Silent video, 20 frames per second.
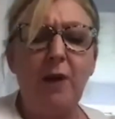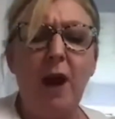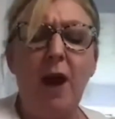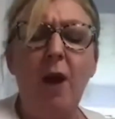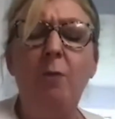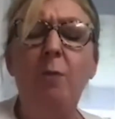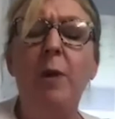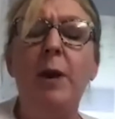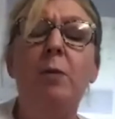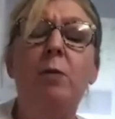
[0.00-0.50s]

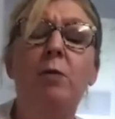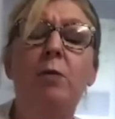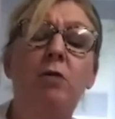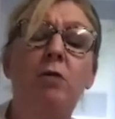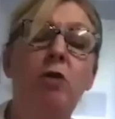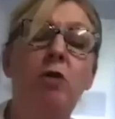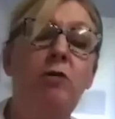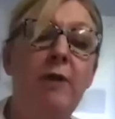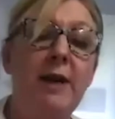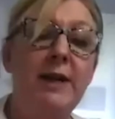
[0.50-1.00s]
And we were
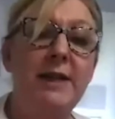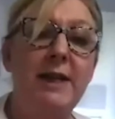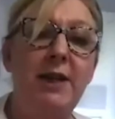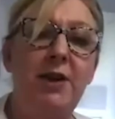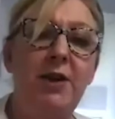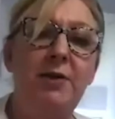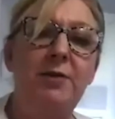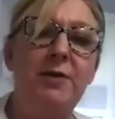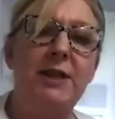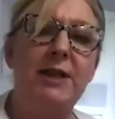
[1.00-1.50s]
already
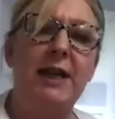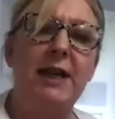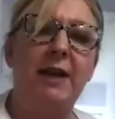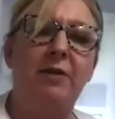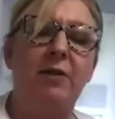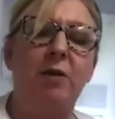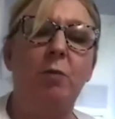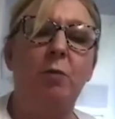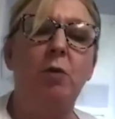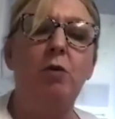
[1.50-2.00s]

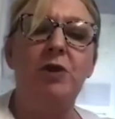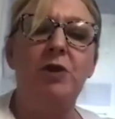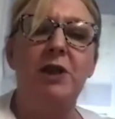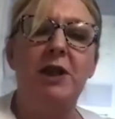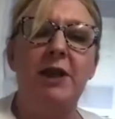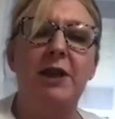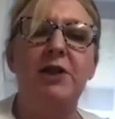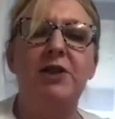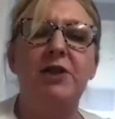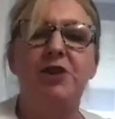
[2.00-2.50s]
using the
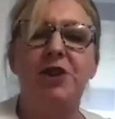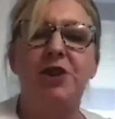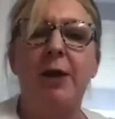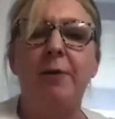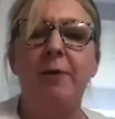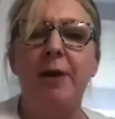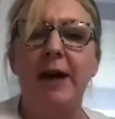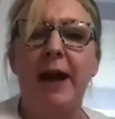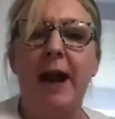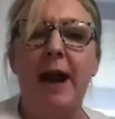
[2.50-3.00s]
waterless
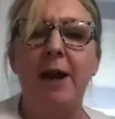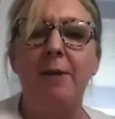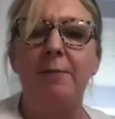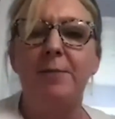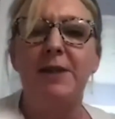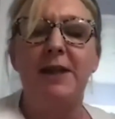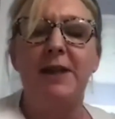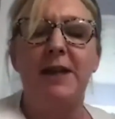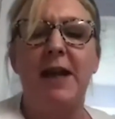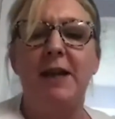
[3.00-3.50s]
shower
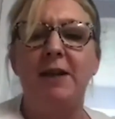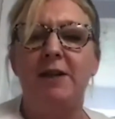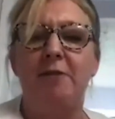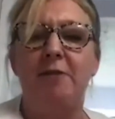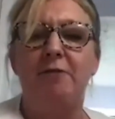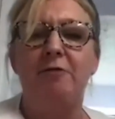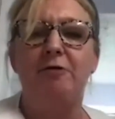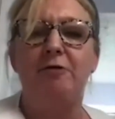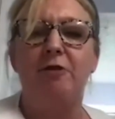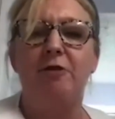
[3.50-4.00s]
caps and had
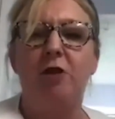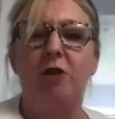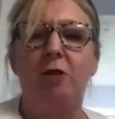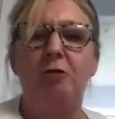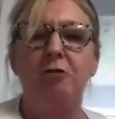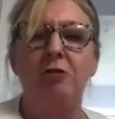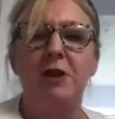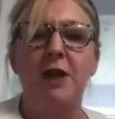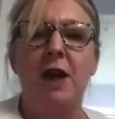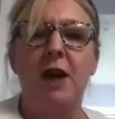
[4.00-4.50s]
done for a
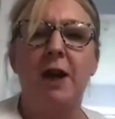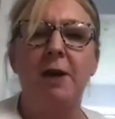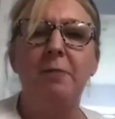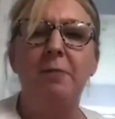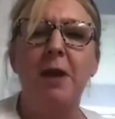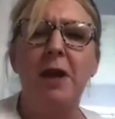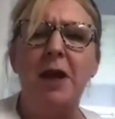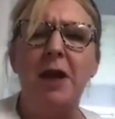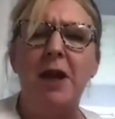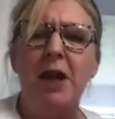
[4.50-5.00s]
long time.
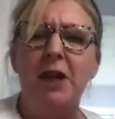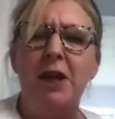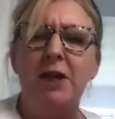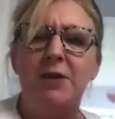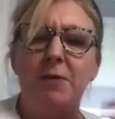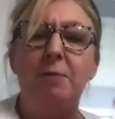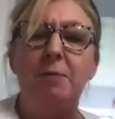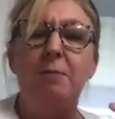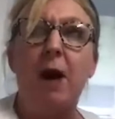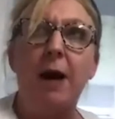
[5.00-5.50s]

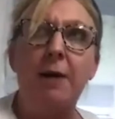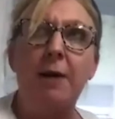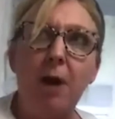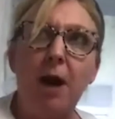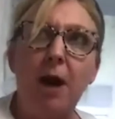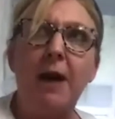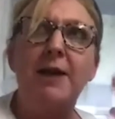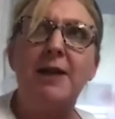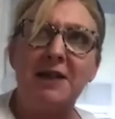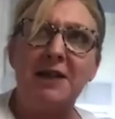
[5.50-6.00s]
So in my
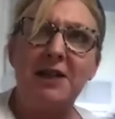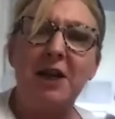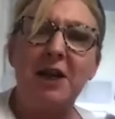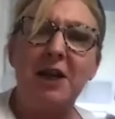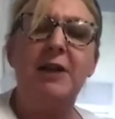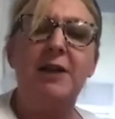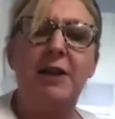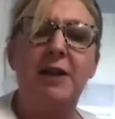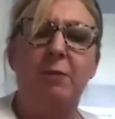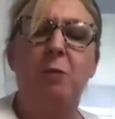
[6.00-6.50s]
mind, I started
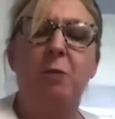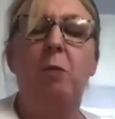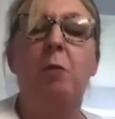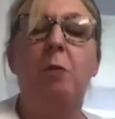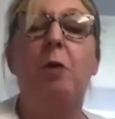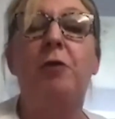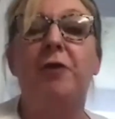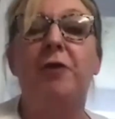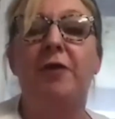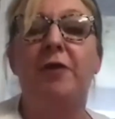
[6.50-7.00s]
to think, well,
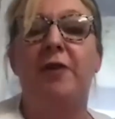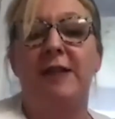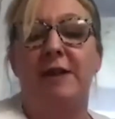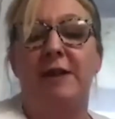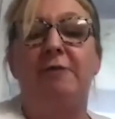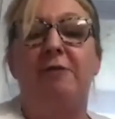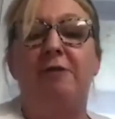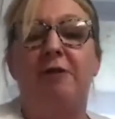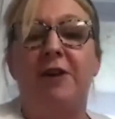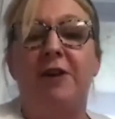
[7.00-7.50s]
what's the
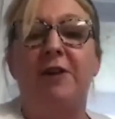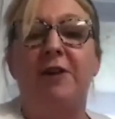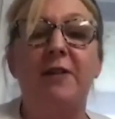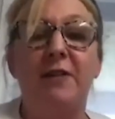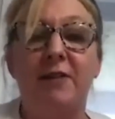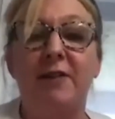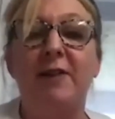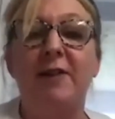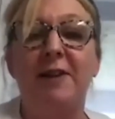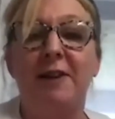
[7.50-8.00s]

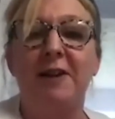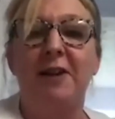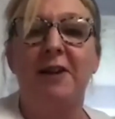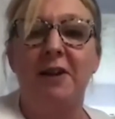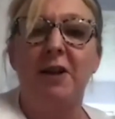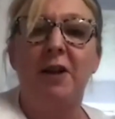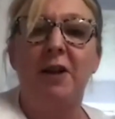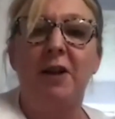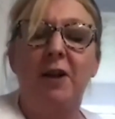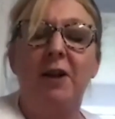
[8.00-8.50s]
difference?
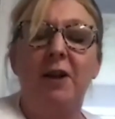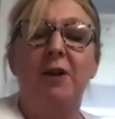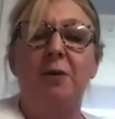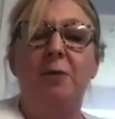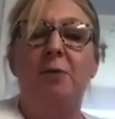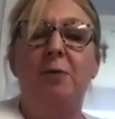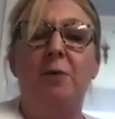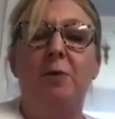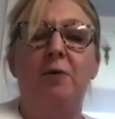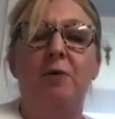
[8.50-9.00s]

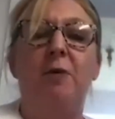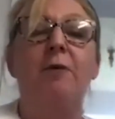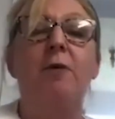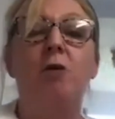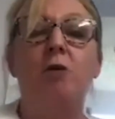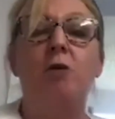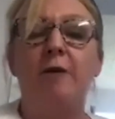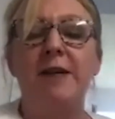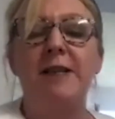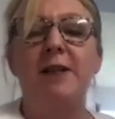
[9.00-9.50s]
Well, we've
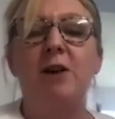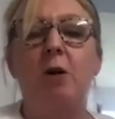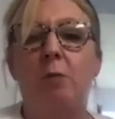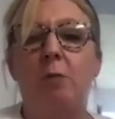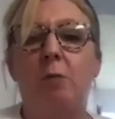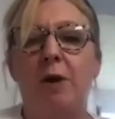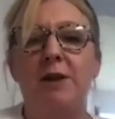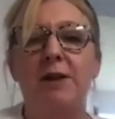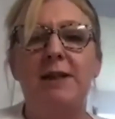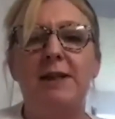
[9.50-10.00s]
already got
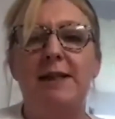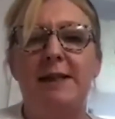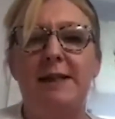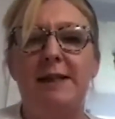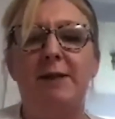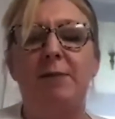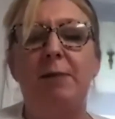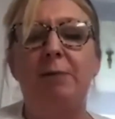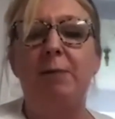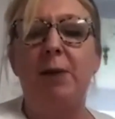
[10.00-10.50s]
one
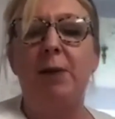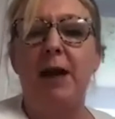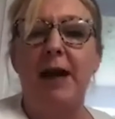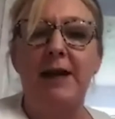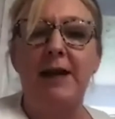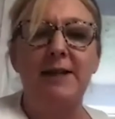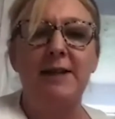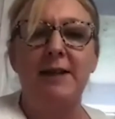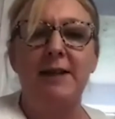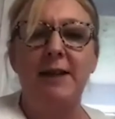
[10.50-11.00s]
system in
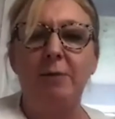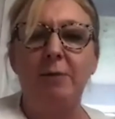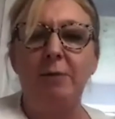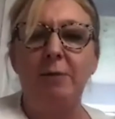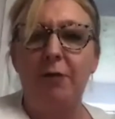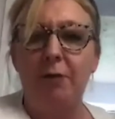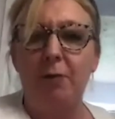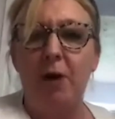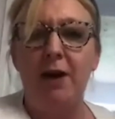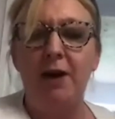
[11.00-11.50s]
place and that
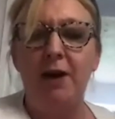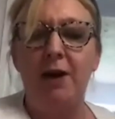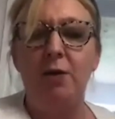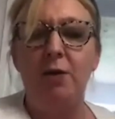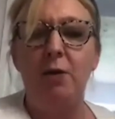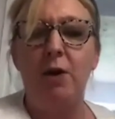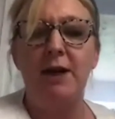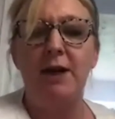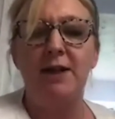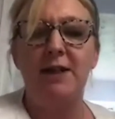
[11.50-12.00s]
was working
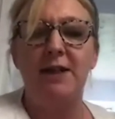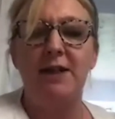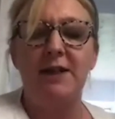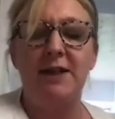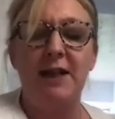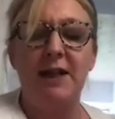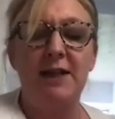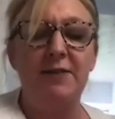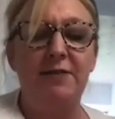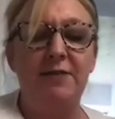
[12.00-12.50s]
quite
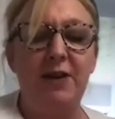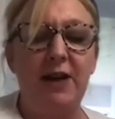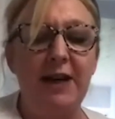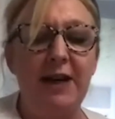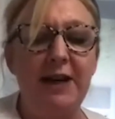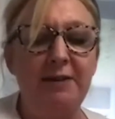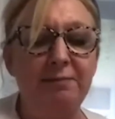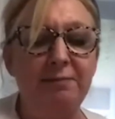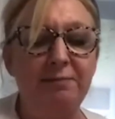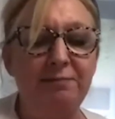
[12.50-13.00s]
successfully.